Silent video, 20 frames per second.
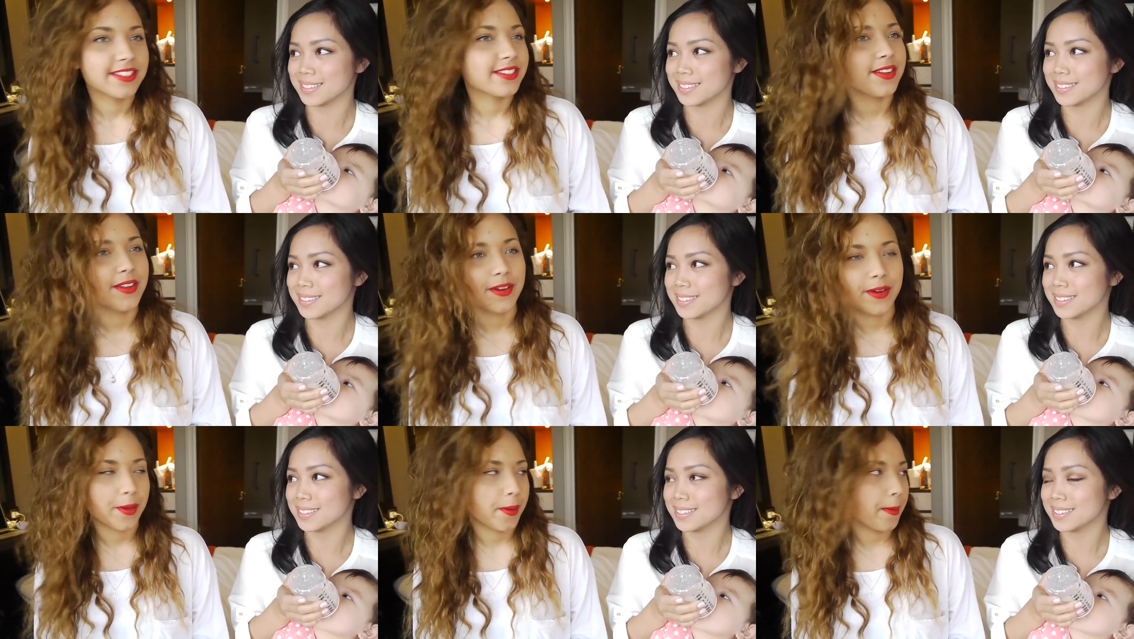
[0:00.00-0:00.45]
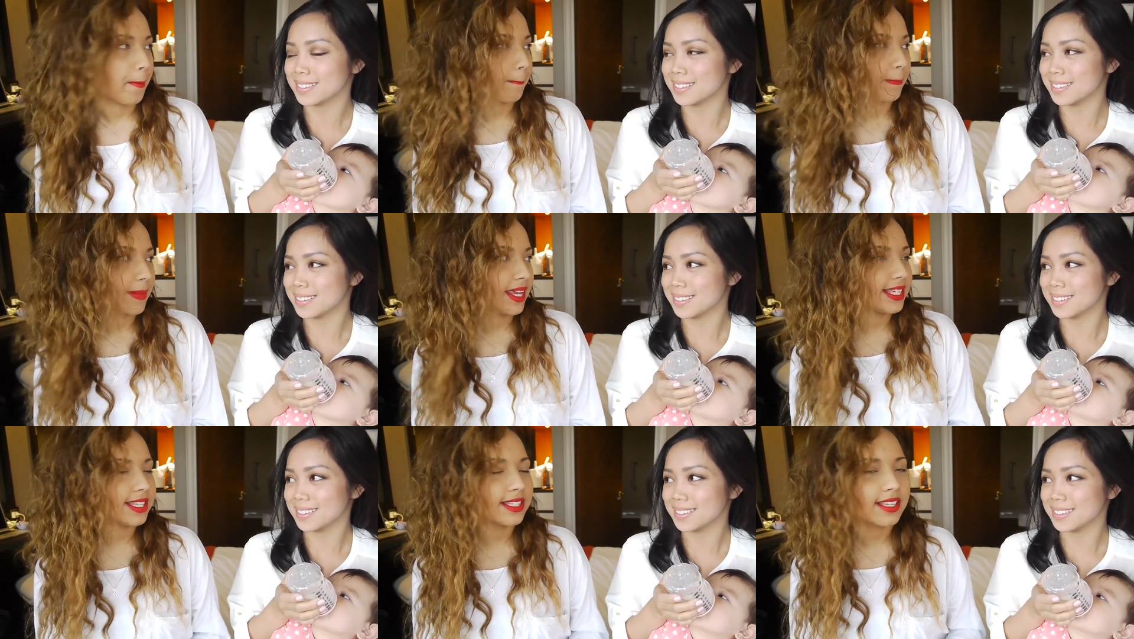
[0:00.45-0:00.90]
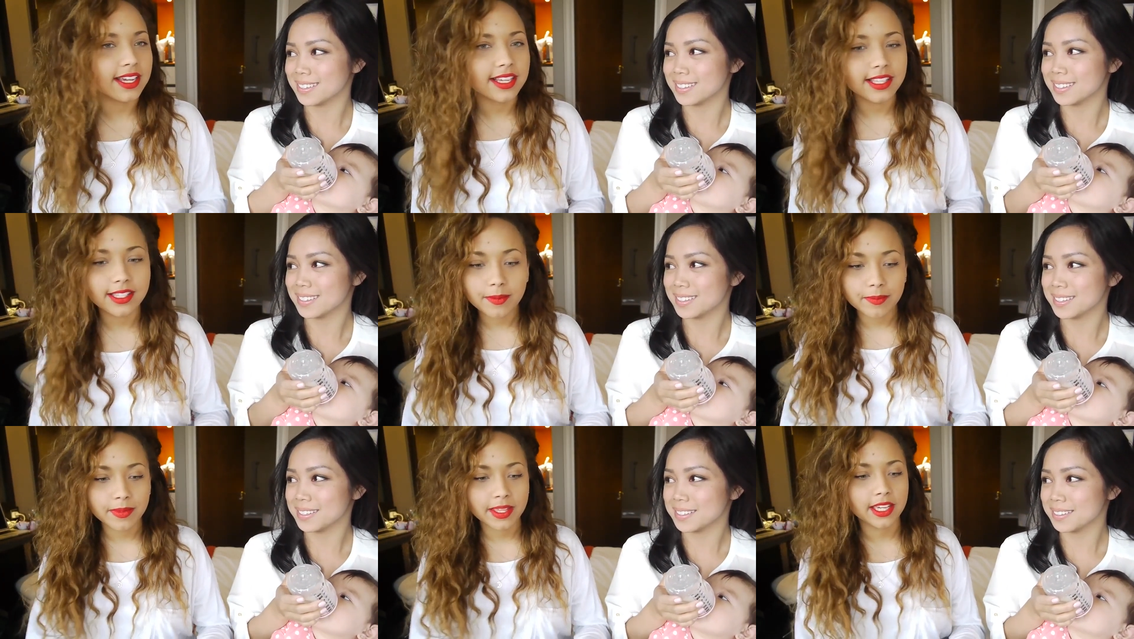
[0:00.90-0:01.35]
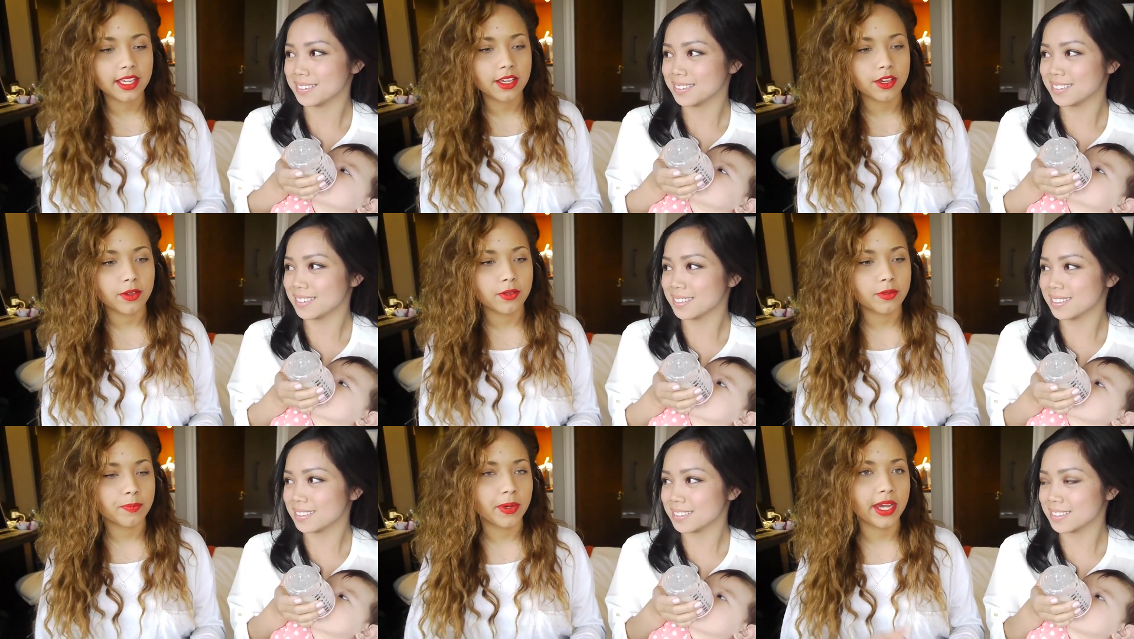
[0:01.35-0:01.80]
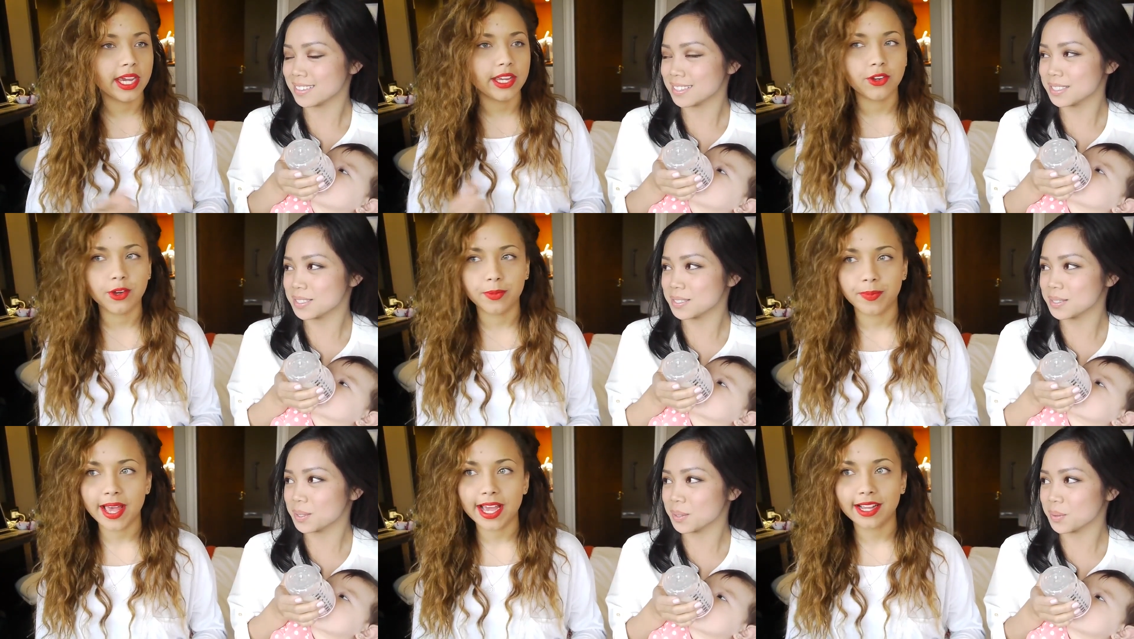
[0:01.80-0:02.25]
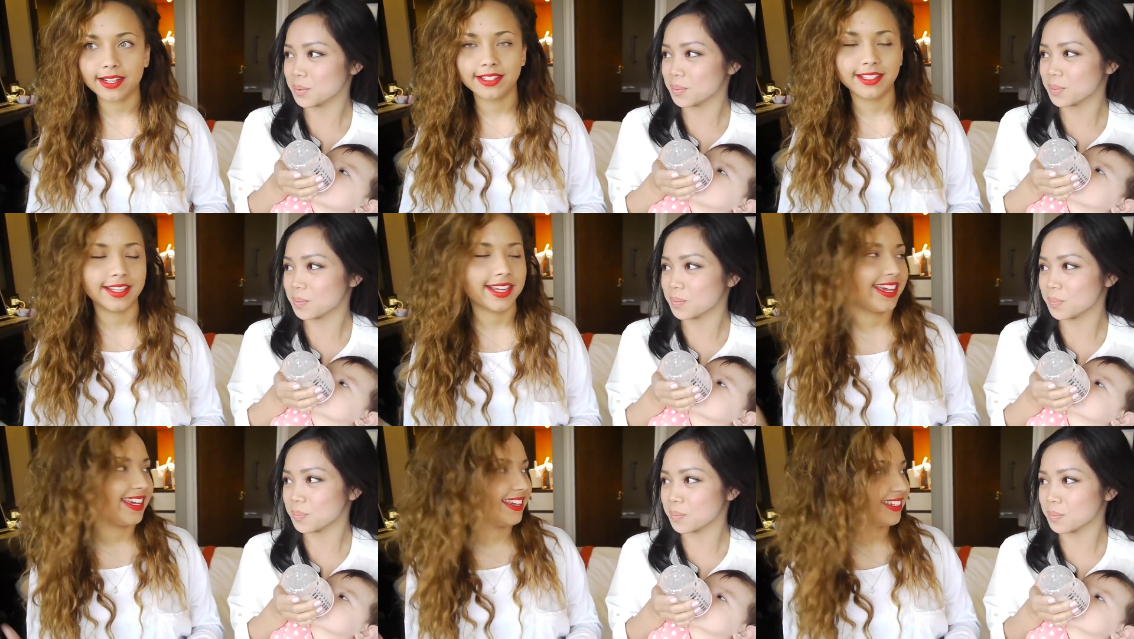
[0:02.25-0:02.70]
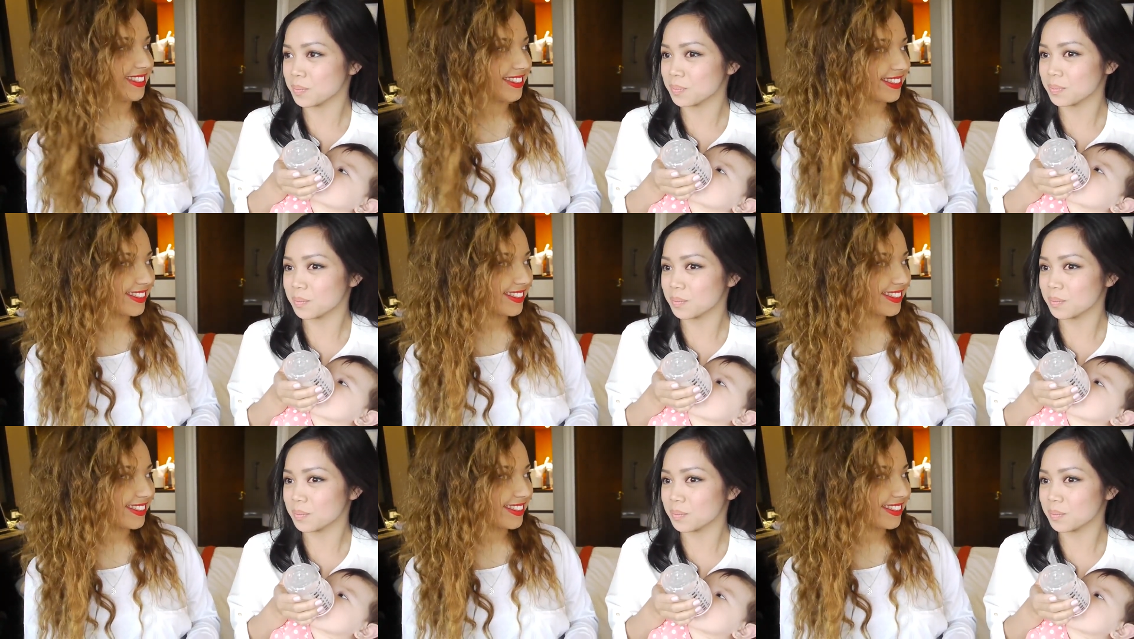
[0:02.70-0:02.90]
Speaker 1: No. It's like something you put in your bag today.